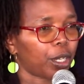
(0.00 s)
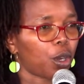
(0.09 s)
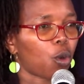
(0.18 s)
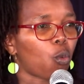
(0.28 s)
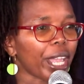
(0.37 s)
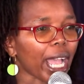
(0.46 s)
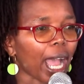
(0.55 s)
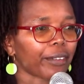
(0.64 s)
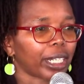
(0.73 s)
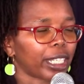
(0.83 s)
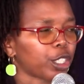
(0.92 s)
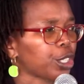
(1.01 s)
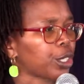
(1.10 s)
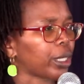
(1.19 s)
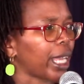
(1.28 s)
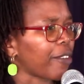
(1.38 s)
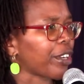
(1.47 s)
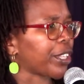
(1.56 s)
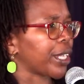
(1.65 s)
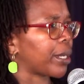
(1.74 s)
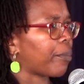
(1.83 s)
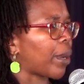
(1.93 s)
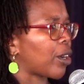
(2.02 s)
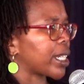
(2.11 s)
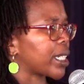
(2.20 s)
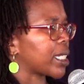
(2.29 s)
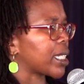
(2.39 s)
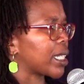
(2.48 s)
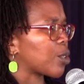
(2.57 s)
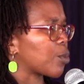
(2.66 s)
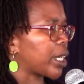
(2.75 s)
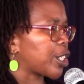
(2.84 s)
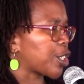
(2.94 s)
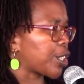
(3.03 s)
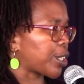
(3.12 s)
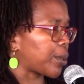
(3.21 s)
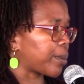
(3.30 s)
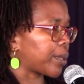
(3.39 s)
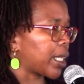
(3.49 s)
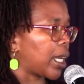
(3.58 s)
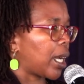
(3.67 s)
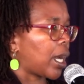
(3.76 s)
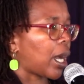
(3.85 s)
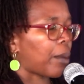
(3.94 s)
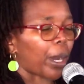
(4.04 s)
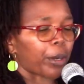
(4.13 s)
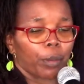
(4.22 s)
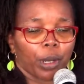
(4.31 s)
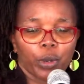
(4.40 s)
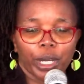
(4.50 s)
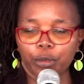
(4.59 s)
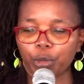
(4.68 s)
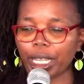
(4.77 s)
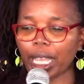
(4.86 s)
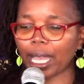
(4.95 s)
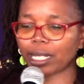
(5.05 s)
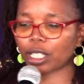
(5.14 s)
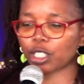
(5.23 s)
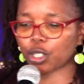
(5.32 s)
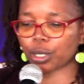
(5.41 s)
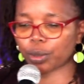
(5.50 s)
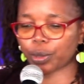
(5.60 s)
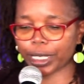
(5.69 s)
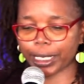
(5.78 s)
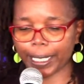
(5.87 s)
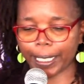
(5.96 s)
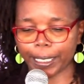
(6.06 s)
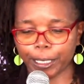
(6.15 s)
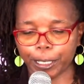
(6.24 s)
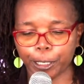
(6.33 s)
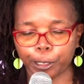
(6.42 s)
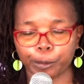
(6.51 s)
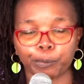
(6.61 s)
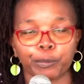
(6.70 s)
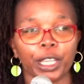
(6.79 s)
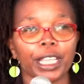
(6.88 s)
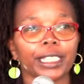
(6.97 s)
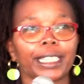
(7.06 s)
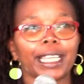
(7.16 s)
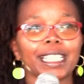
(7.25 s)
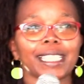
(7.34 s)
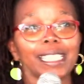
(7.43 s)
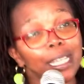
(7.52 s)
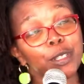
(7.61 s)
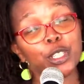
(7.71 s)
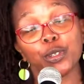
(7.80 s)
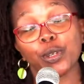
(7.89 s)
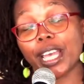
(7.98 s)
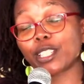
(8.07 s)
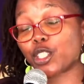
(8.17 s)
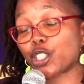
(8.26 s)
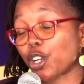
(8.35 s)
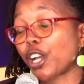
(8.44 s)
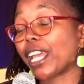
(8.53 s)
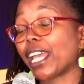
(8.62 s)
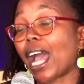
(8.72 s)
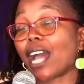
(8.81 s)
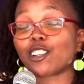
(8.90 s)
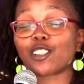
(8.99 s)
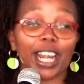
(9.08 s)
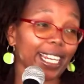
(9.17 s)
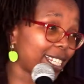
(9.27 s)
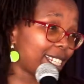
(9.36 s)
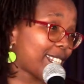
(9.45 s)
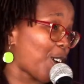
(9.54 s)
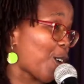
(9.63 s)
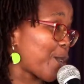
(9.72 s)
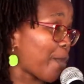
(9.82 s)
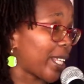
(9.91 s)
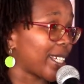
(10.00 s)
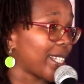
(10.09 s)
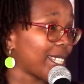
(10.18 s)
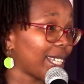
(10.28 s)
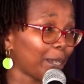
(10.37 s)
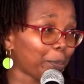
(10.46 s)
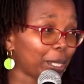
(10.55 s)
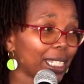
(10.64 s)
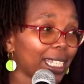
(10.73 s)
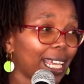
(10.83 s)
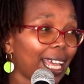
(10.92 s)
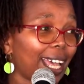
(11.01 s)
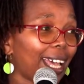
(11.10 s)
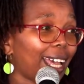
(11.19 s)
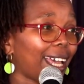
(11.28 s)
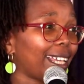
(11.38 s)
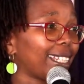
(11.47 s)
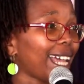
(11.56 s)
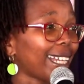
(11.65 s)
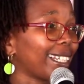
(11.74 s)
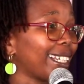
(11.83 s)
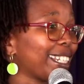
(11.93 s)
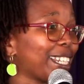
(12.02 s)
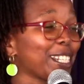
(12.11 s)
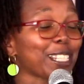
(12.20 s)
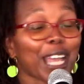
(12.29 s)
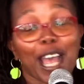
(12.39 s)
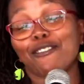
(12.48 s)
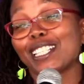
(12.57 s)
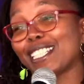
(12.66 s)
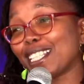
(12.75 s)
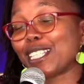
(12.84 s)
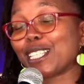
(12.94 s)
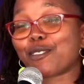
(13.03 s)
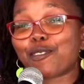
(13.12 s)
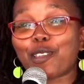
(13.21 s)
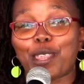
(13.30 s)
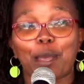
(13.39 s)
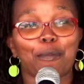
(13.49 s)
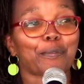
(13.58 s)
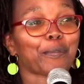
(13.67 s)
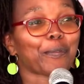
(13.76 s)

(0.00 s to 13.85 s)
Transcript: We are relational. Everything about us is relational. Um, I remember when we had our children, and uh, they seemed to enjoy a ride on mother's hips. Uh, daddy didn't have a seat for them.